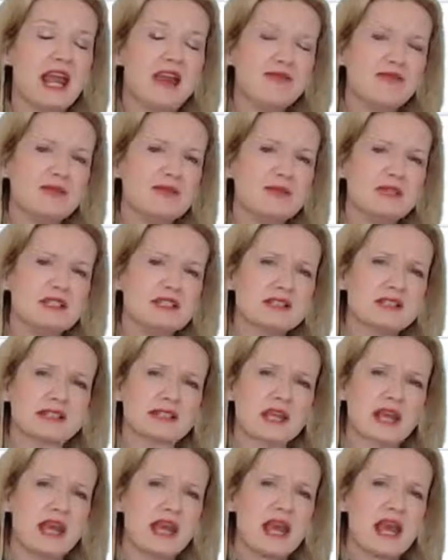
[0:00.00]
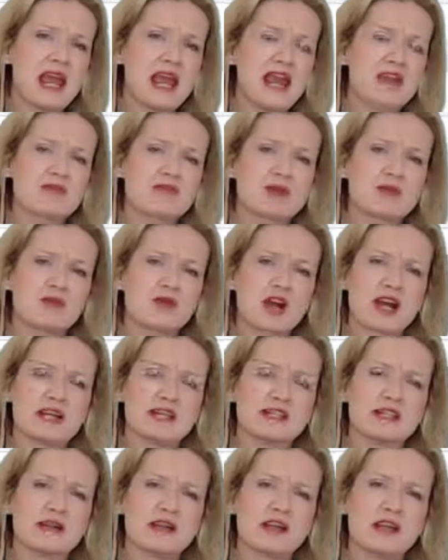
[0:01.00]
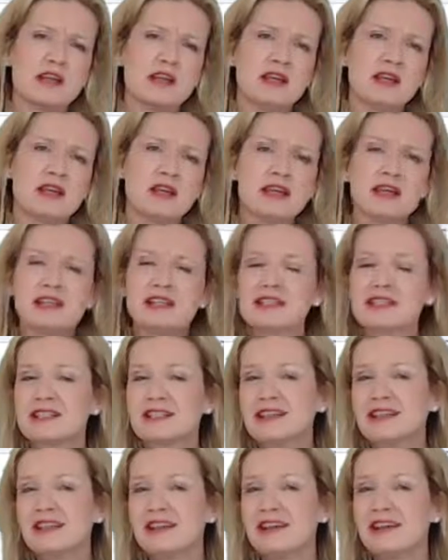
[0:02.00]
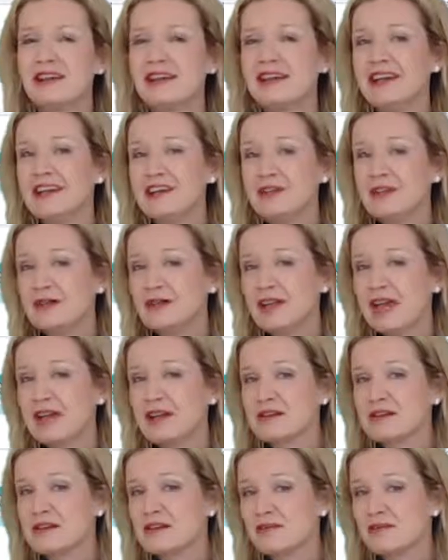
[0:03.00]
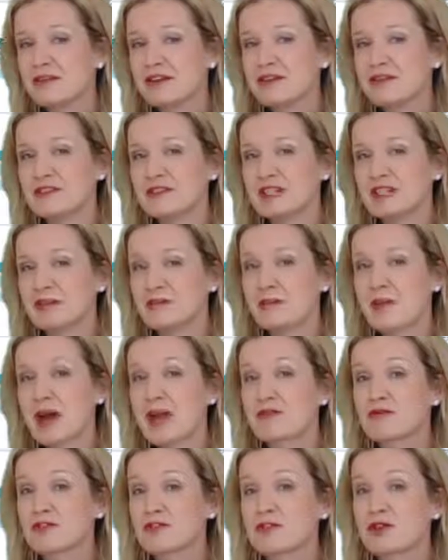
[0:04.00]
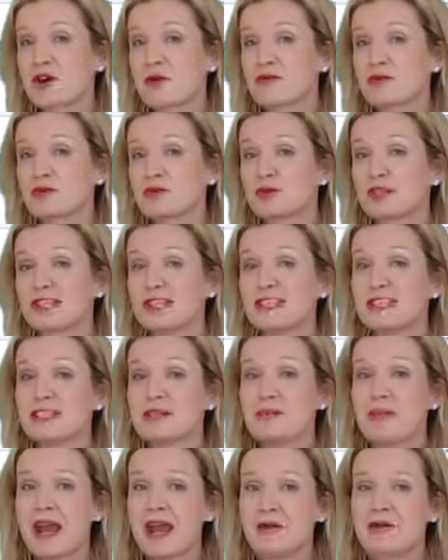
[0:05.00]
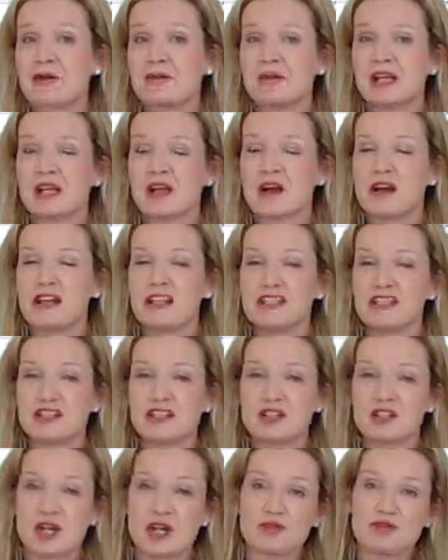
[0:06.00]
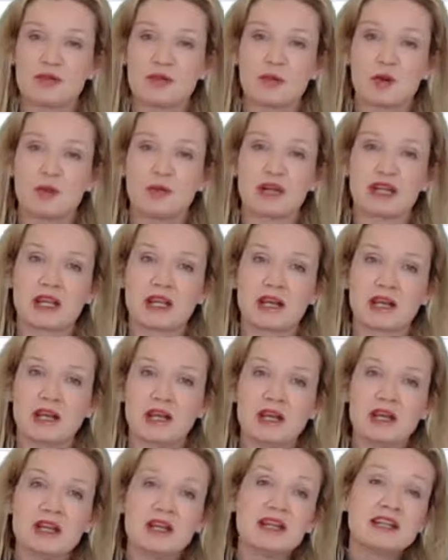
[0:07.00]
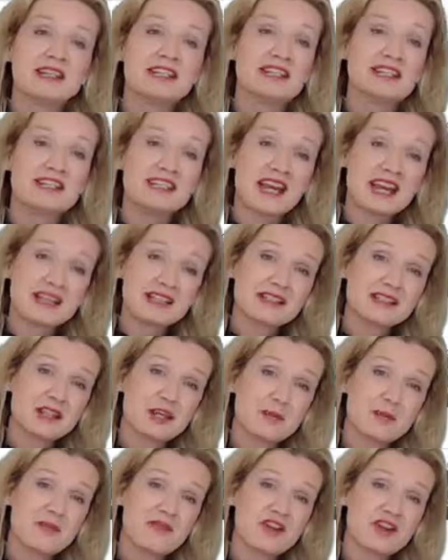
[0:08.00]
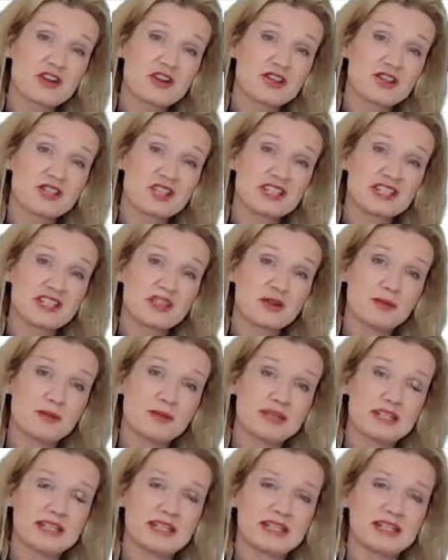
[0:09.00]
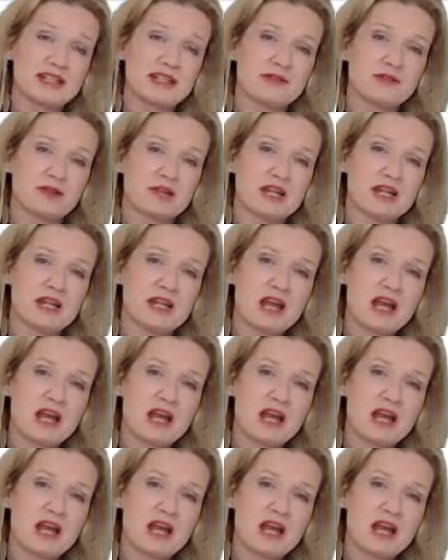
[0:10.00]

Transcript: every business, every brand. You see, in 2015, Microsoft released Power BI to the general public. The desktop version is completely free